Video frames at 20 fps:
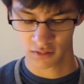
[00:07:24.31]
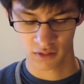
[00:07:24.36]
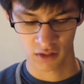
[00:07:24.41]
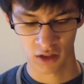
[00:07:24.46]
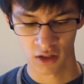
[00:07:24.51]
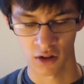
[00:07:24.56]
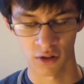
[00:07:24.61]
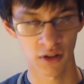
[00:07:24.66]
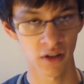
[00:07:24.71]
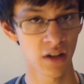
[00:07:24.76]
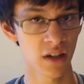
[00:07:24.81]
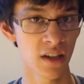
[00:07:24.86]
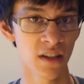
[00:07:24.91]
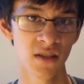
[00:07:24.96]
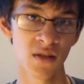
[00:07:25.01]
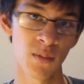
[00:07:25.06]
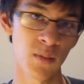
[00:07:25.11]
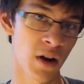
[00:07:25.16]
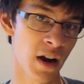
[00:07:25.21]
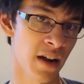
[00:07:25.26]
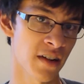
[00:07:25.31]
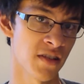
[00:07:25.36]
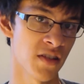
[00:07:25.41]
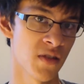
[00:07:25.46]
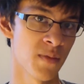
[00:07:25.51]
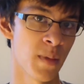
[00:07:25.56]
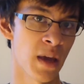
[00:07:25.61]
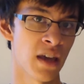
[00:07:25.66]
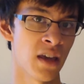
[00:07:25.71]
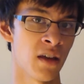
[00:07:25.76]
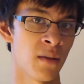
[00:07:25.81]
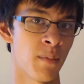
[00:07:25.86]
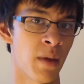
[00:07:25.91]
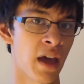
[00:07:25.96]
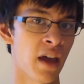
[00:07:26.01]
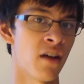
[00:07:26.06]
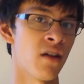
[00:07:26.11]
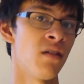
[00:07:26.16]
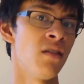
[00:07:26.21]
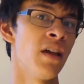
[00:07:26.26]
you need to practice making
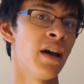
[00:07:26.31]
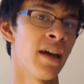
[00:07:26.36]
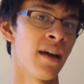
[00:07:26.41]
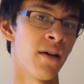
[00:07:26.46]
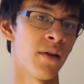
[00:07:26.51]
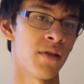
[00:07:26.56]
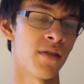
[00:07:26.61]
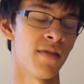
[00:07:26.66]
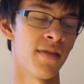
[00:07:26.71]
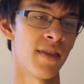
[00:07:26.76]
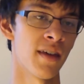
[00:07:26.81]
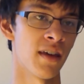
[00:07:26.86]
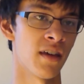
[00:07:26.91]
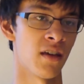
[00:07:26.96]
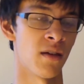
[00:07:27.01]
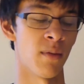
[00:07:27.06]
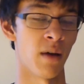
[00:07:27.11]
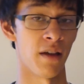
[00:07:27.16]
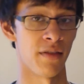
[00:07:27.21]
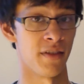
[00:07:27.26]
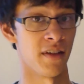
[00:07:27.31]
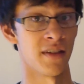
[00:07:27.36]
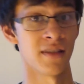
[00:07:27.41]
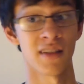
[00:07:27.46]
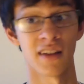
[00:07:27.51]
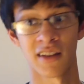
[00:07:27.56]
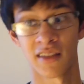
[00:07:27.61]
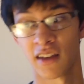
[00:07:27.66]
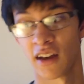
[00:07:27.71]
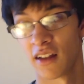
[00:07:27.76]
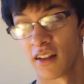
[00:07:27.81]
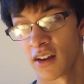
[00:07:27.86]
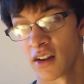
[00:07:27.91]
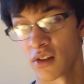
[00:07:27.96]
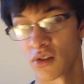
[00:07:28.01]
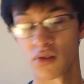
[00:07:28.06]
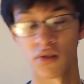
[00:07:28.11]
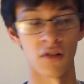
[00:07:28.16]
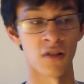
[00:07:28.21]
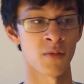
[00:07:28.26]
panel layouts and thinking about things like that, like,
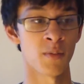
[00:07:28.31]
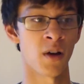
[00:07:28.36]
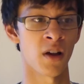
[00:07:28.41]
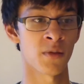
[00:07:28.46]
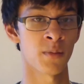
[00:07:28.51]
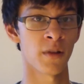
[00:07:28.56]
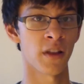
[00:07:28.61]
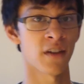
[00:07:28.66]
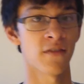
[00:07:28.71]
as soon as possible.